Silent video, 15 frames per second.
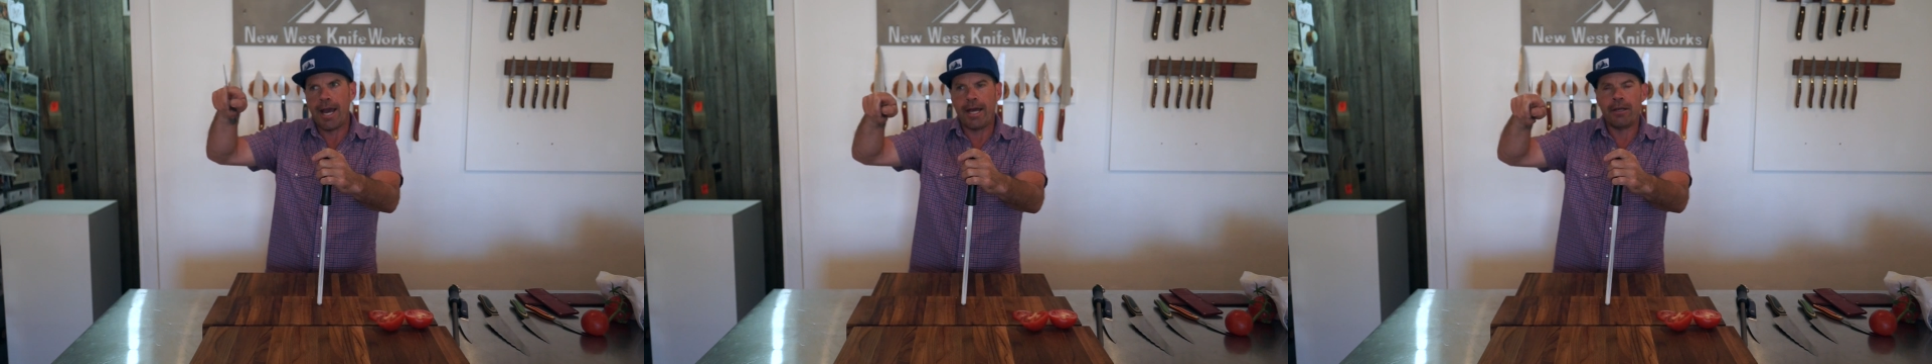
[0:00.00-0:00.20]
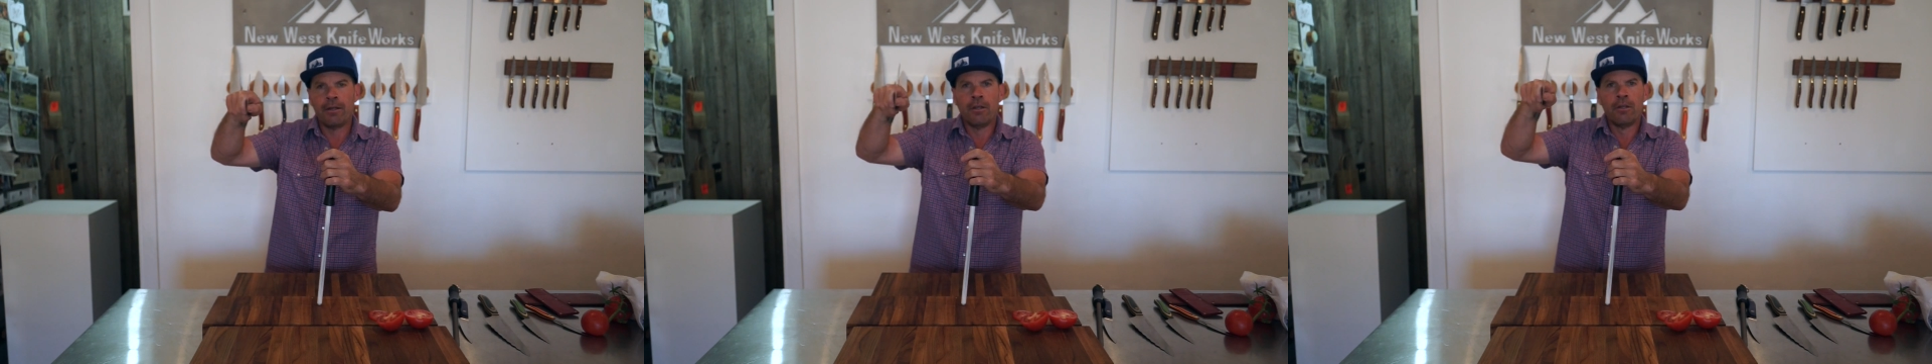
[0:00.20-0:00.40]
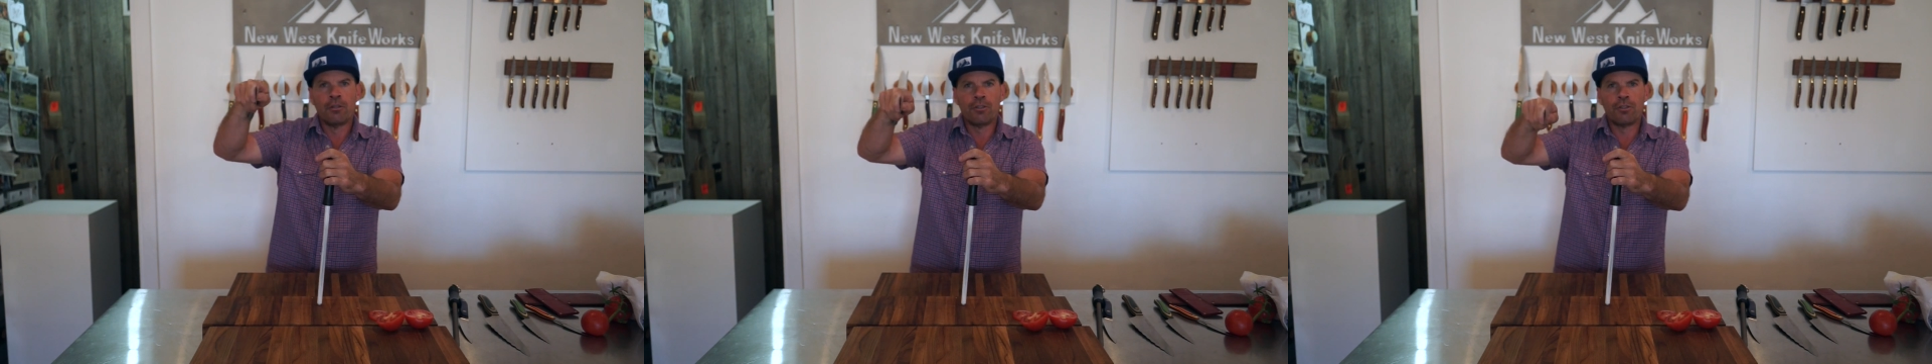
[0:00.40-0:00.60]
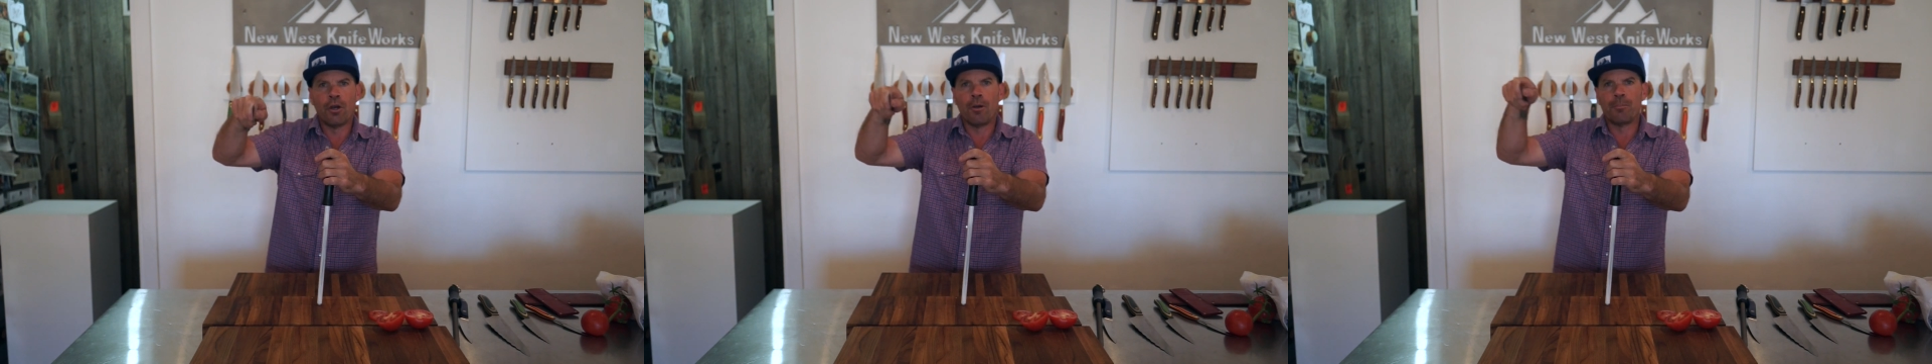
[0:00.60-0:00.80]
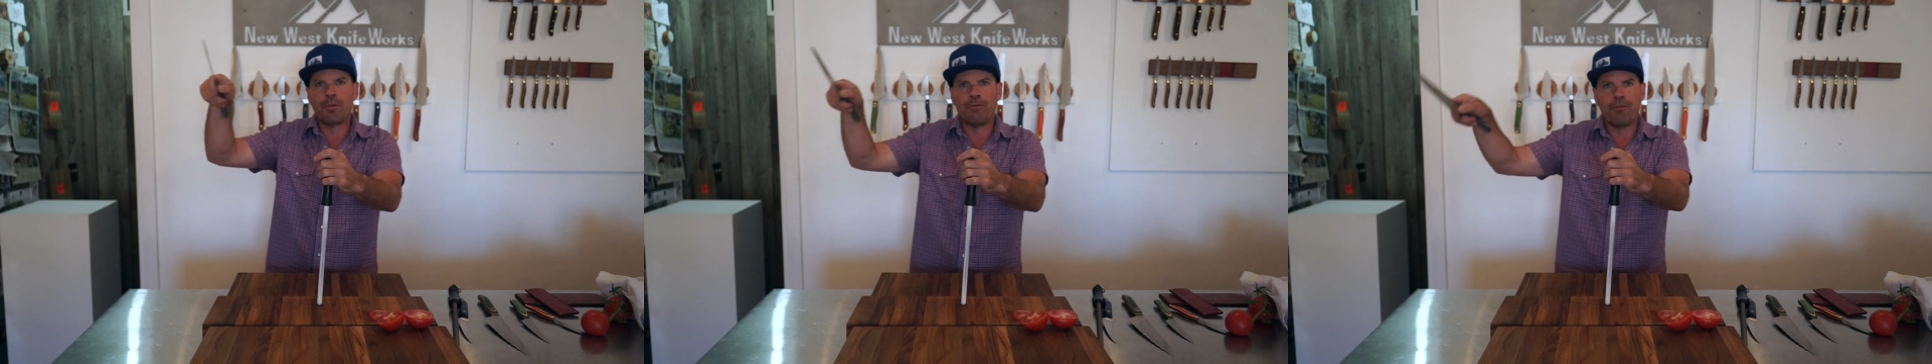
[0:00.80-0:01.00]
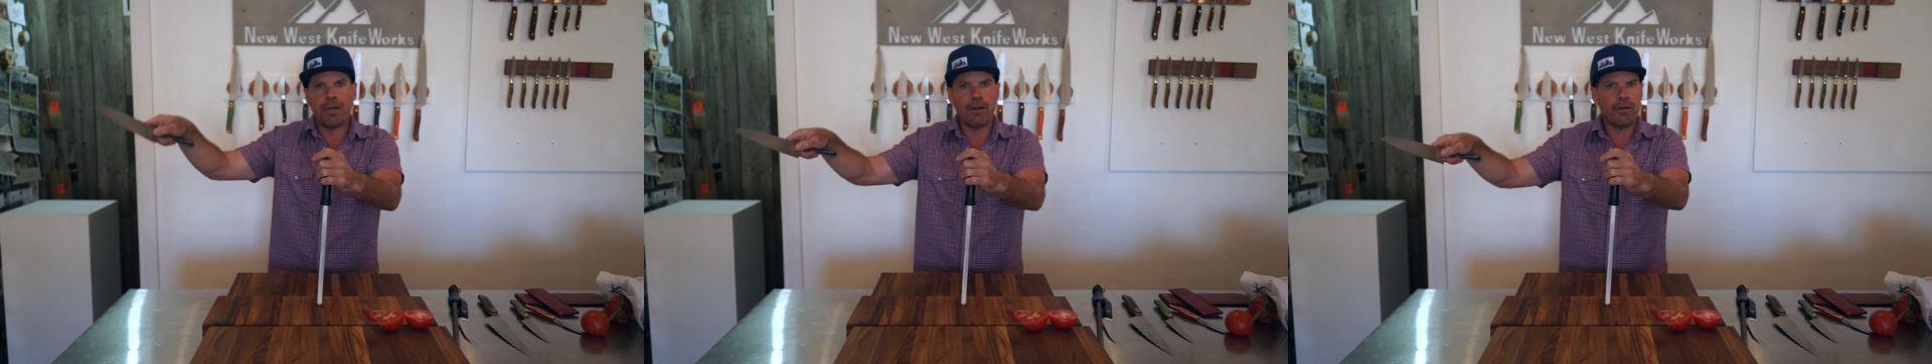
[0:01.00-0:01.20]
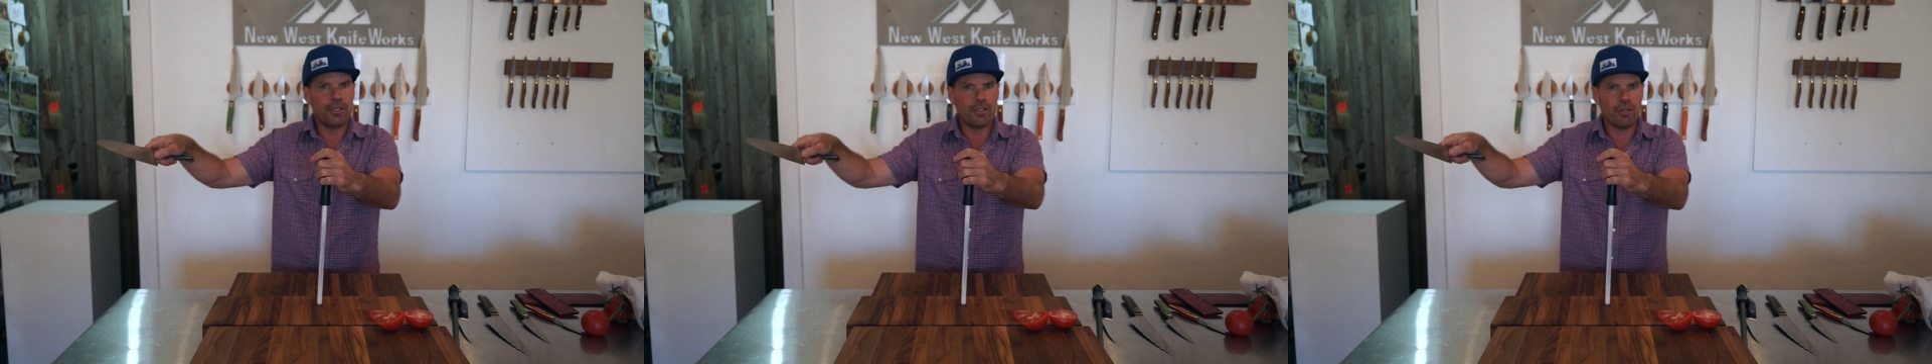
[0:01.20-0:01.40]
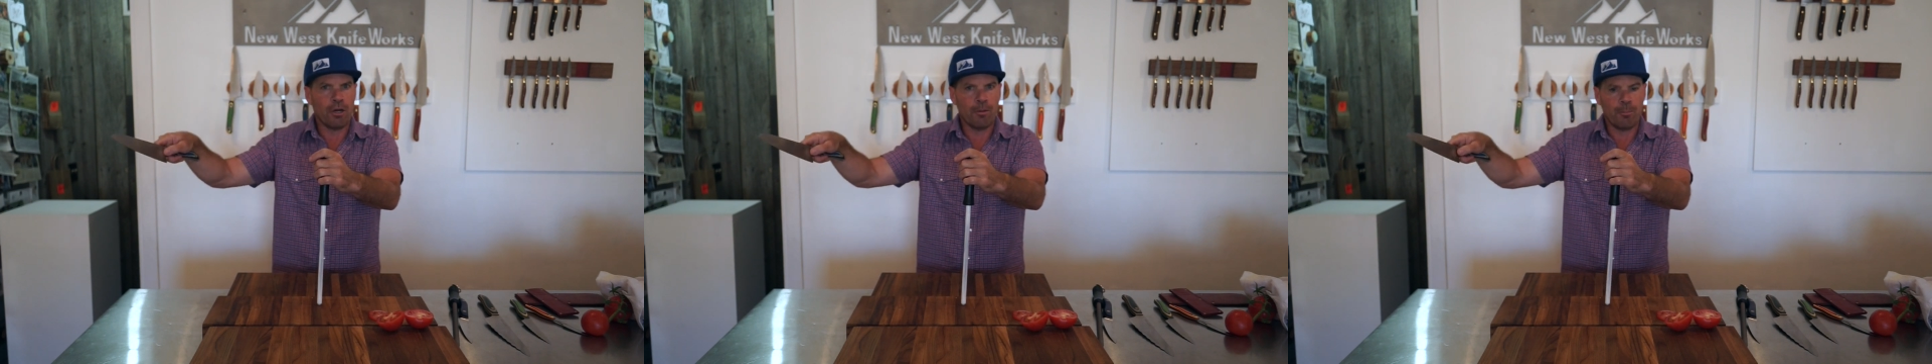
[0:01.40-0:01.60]
that sharp to very
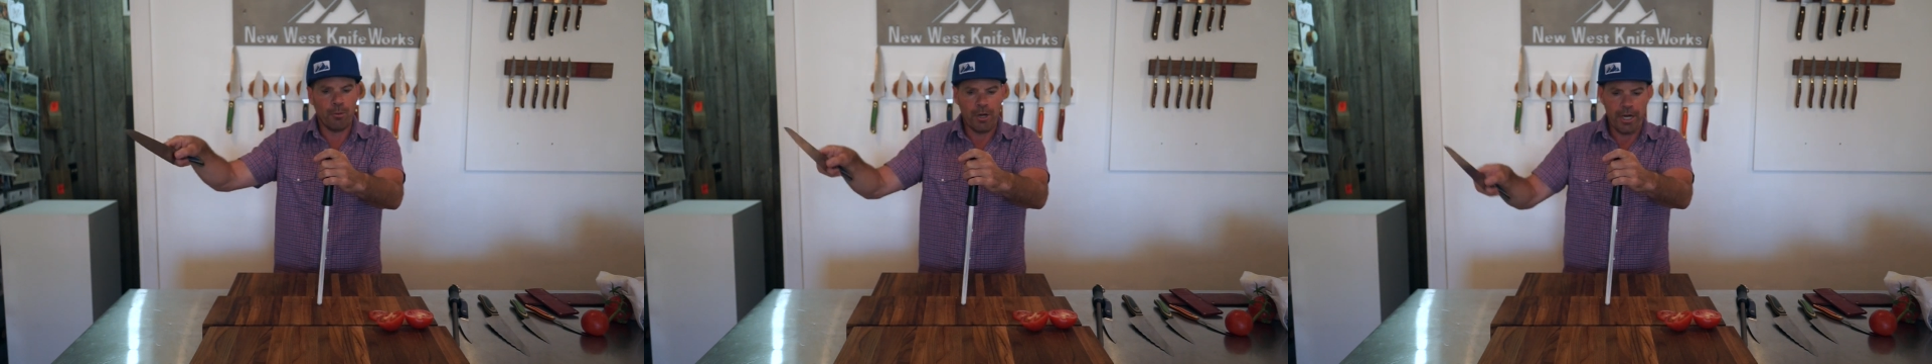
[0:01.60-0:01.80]
sharp